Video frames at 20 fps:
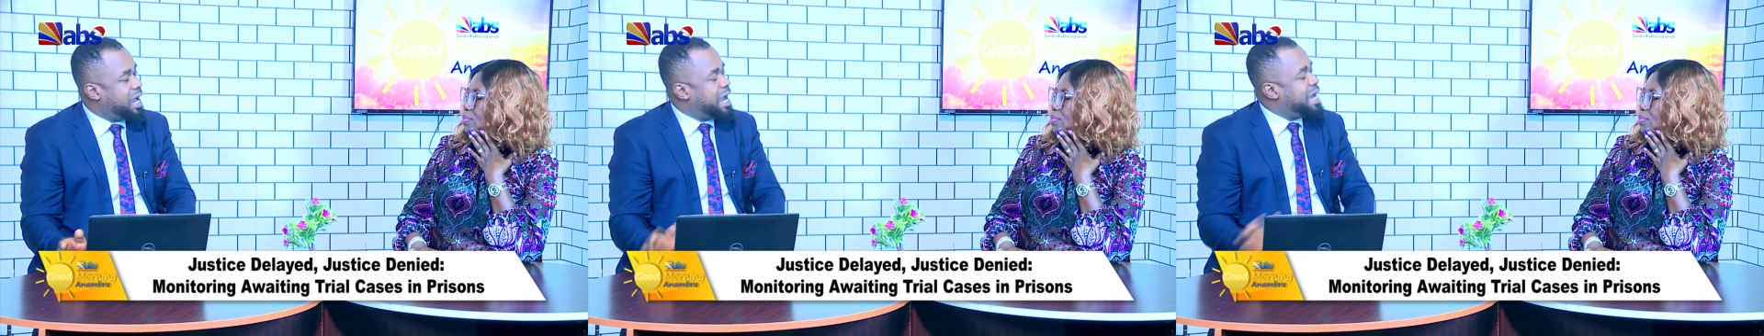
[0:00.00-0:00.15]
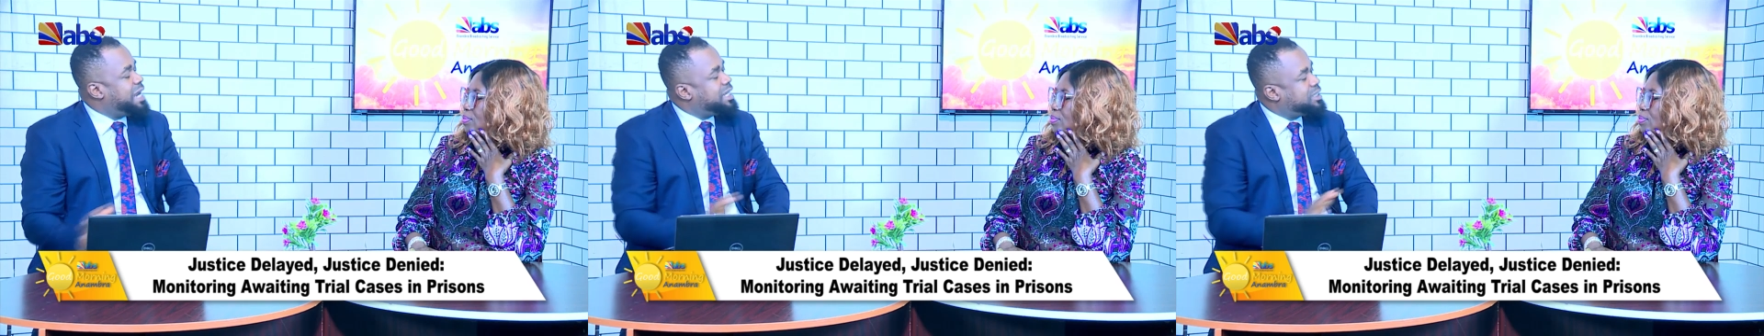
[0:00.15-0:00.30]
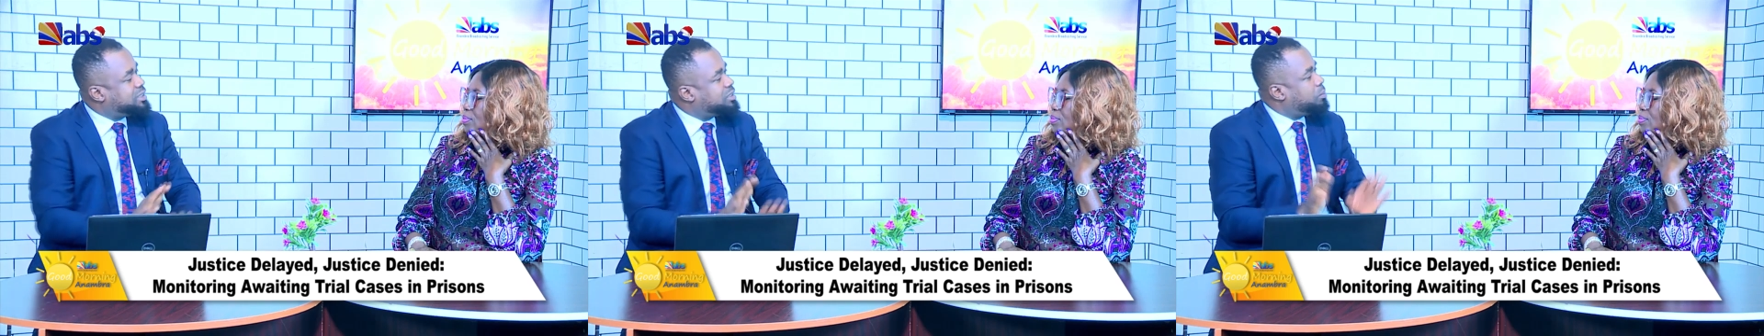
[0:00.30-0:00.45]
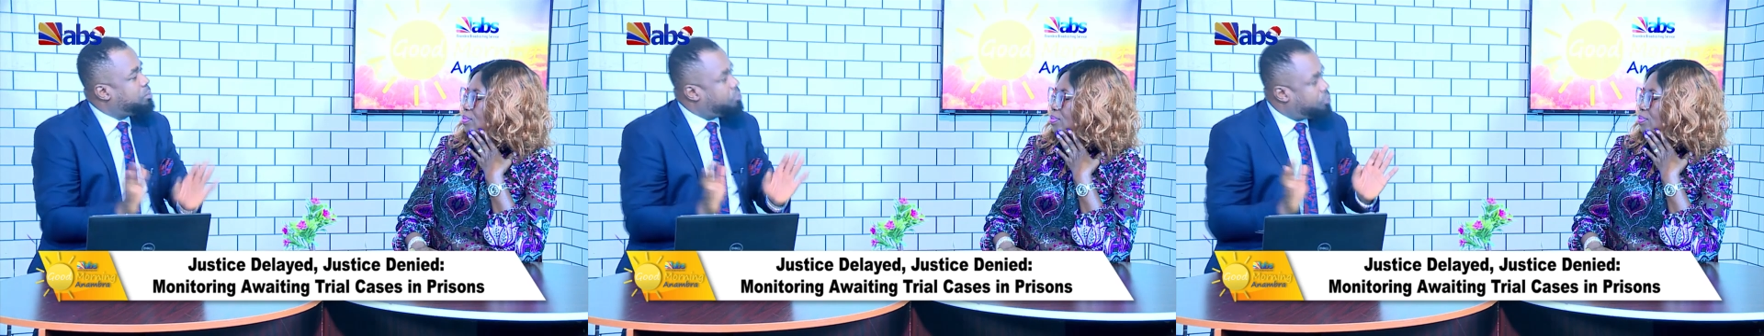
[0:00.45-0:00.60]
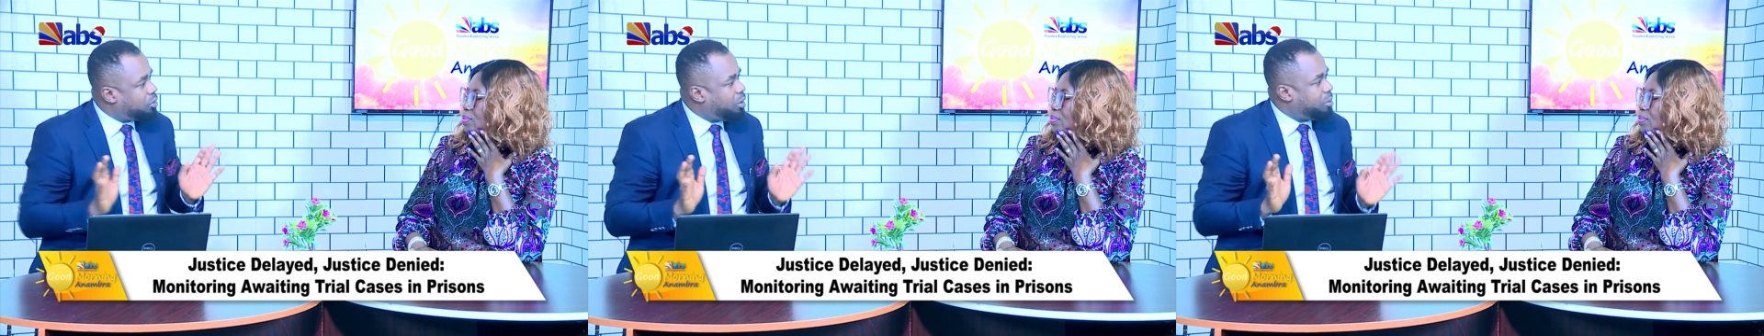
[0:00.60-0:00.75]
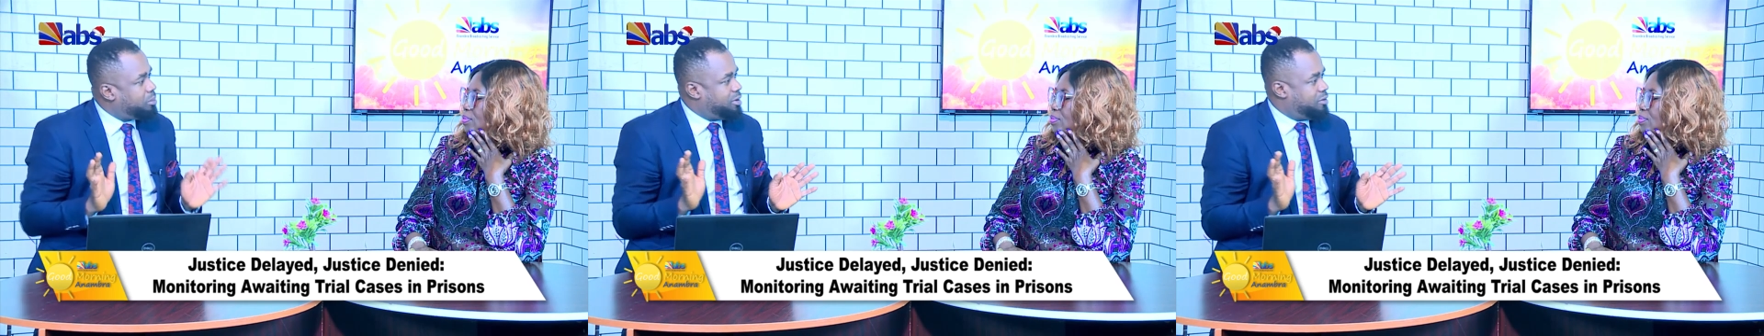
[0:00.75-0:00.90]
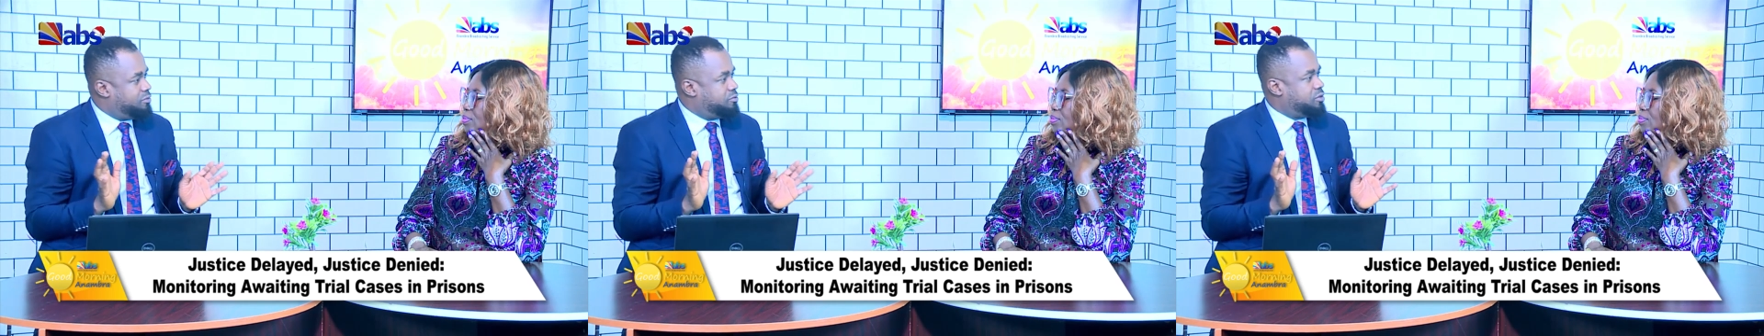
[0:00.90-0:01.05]
And it's a
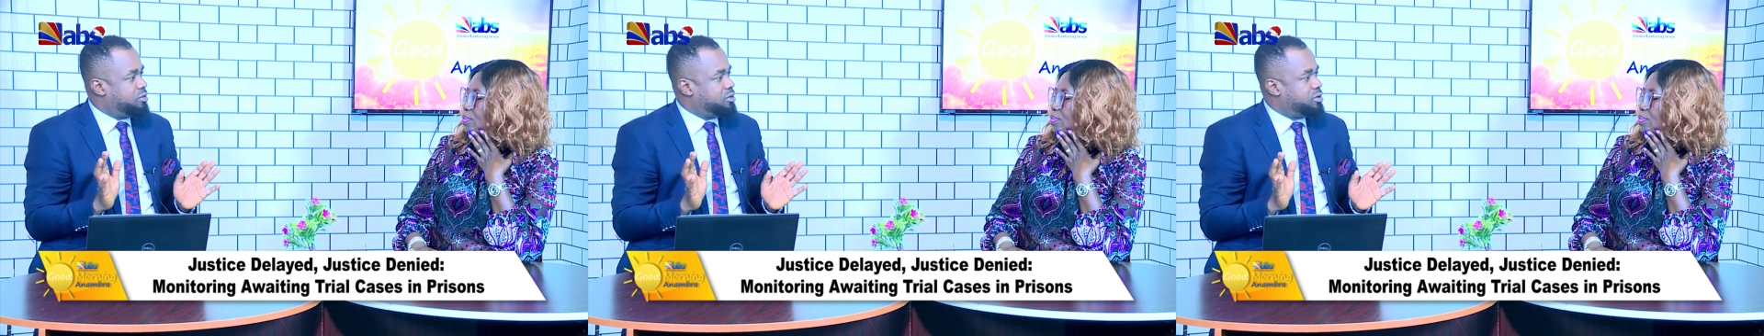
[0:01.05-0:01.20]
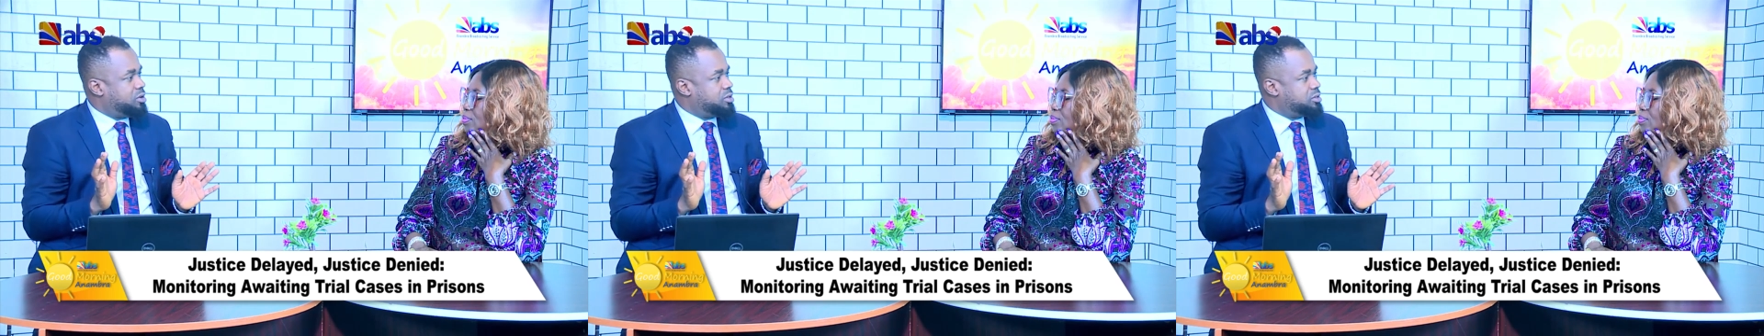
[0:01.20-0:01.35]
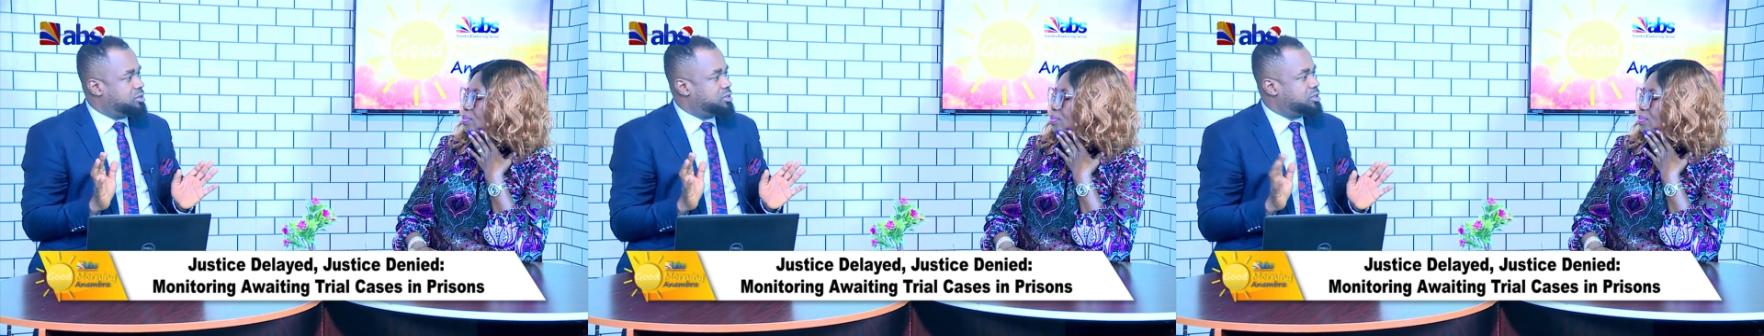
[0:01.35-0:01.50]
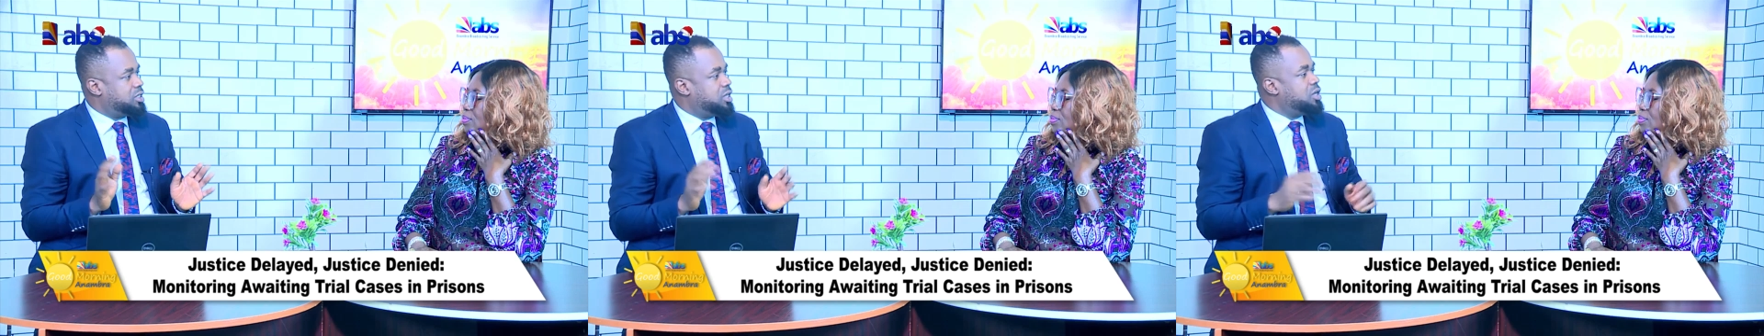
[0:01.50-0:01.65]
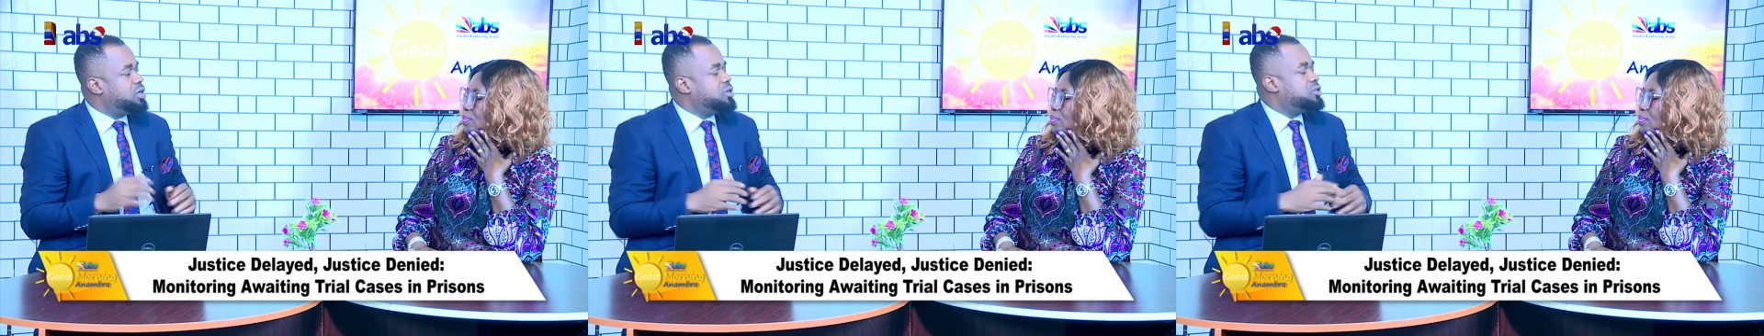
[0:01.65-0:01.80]
problem for us.